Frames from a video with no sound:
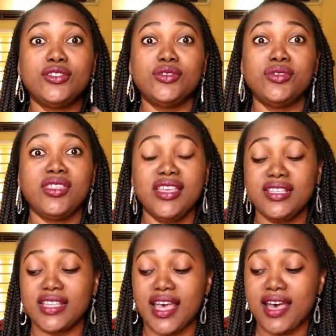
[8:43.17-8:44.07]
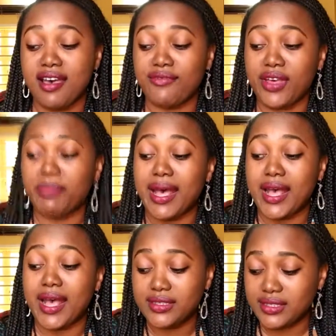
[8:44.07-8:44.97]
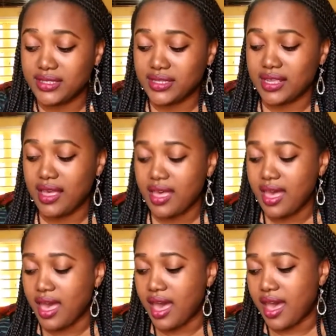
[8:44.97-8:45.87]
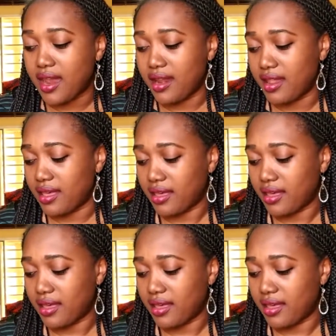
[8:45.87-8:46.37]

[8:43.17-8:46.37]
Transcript: two things I have are pants, and